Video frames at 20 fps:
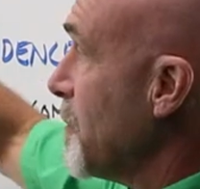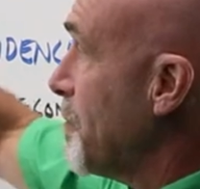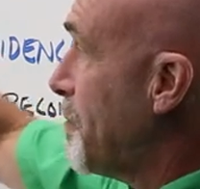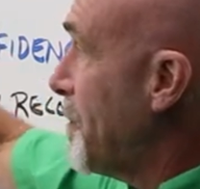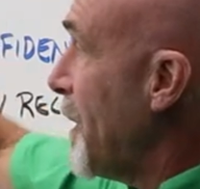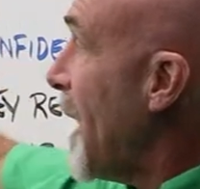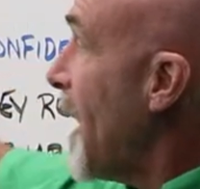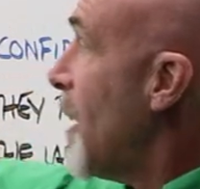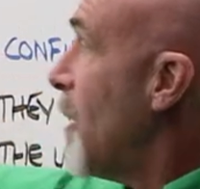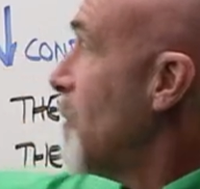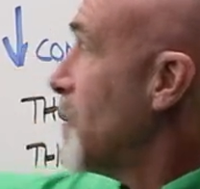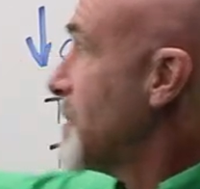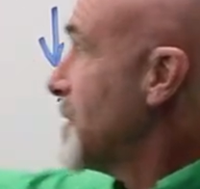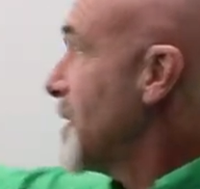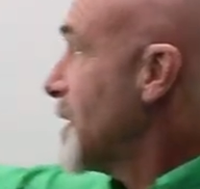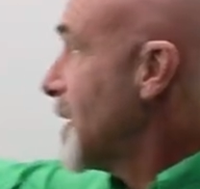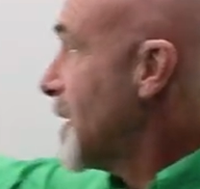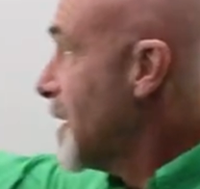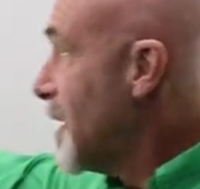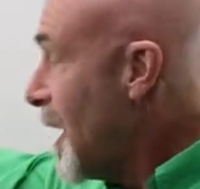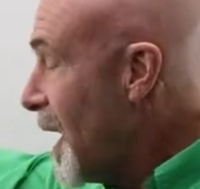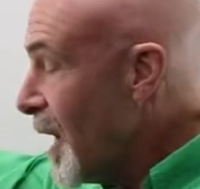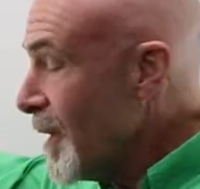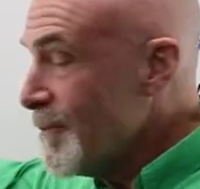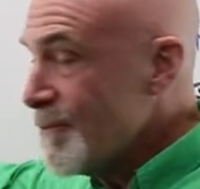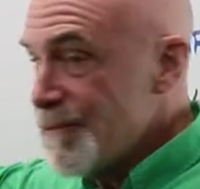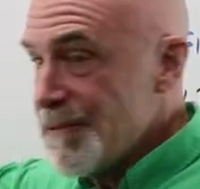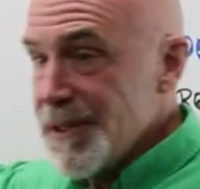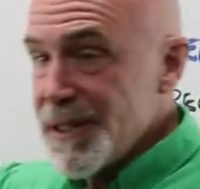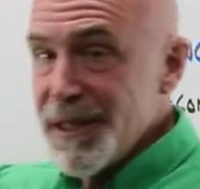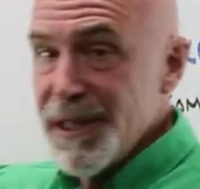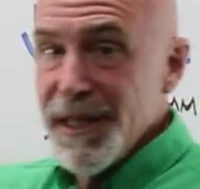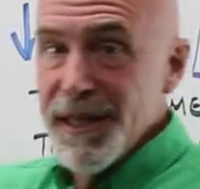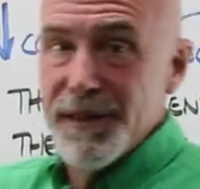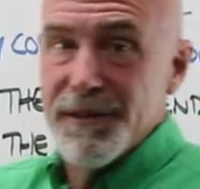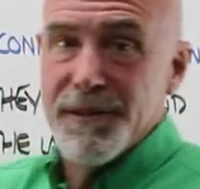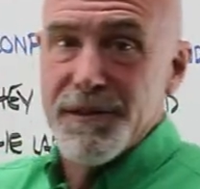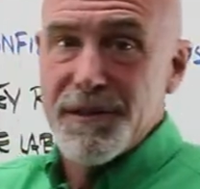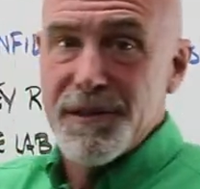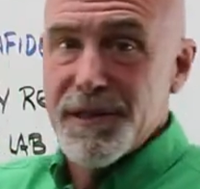about
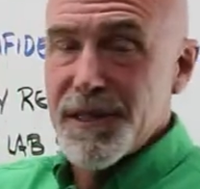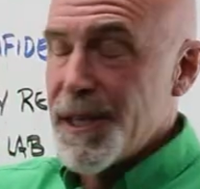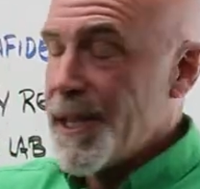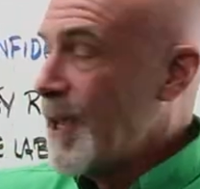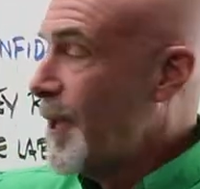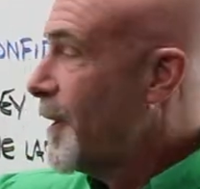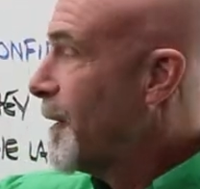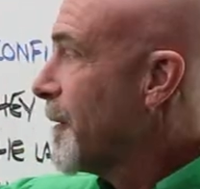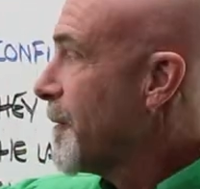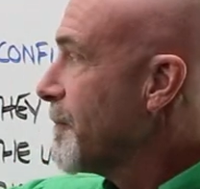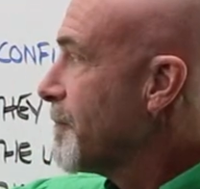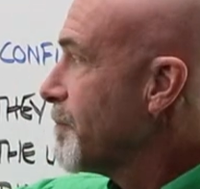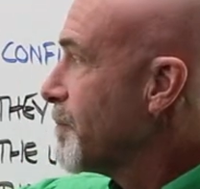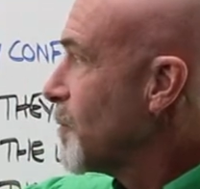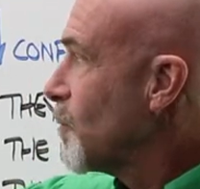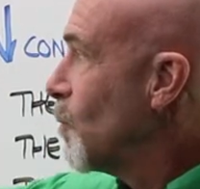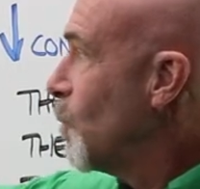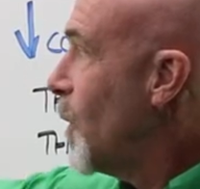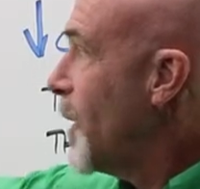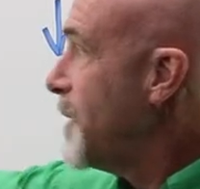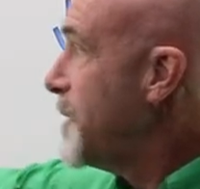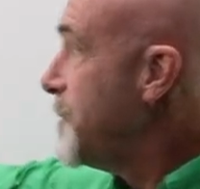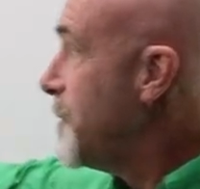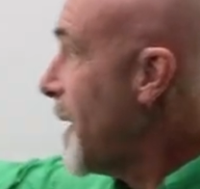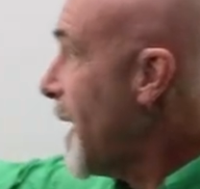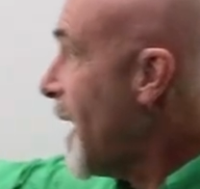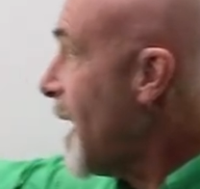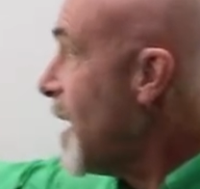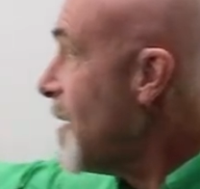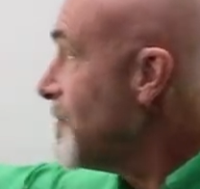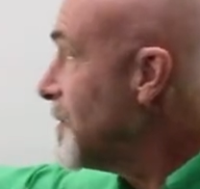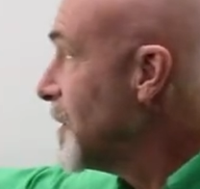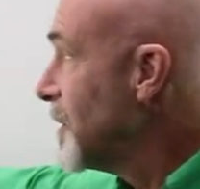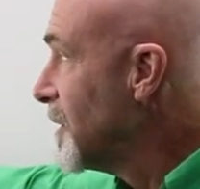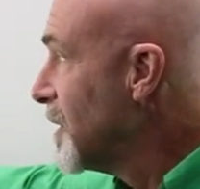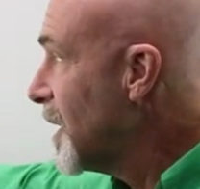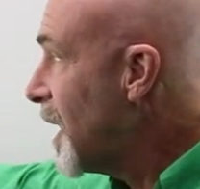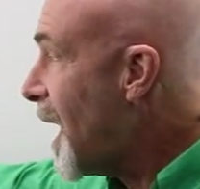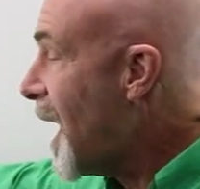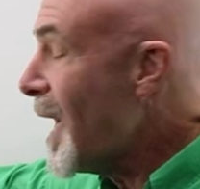confidence. When you have a
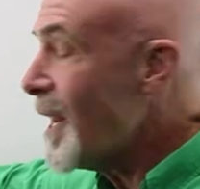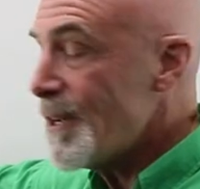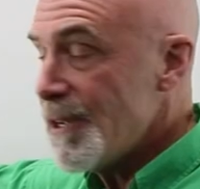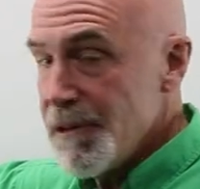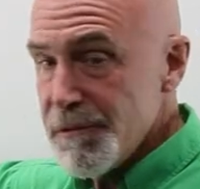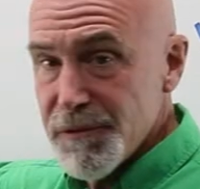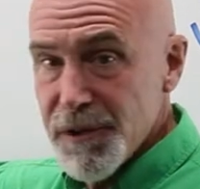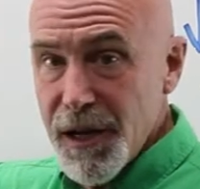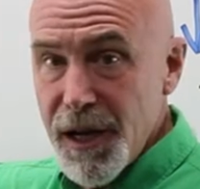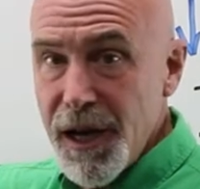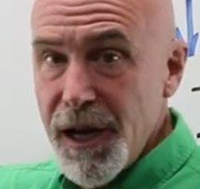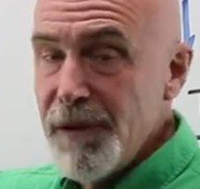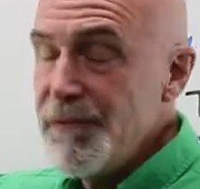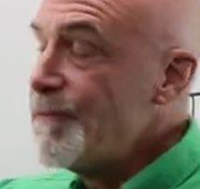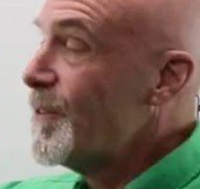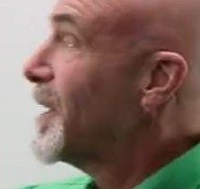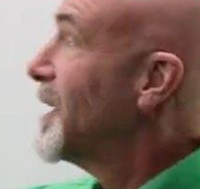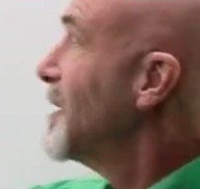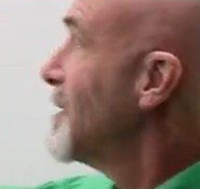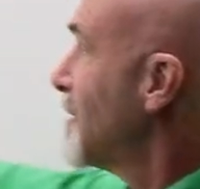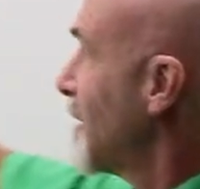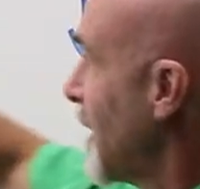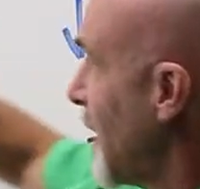lot of confidence